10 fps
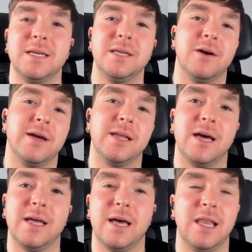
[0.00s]
You know,
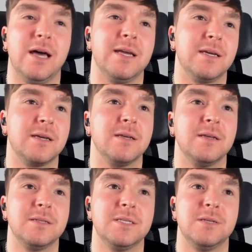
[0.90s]
I, I like
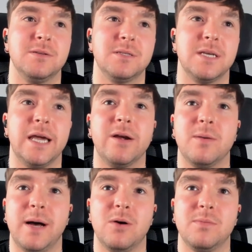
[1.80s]
to to hear
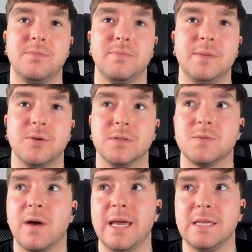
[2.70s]
about
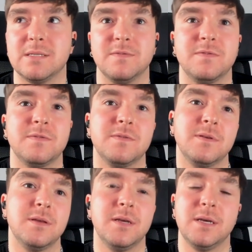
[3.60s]
people's ways of
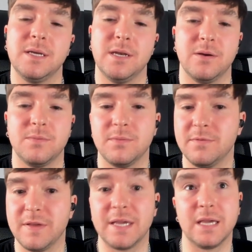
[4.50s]
you know
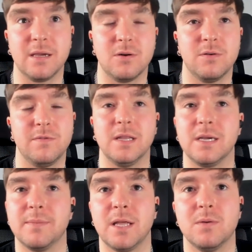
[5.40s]
thinking or
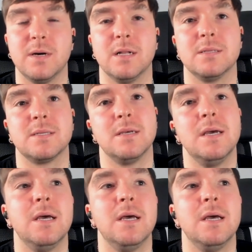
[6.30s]
feeling about the world,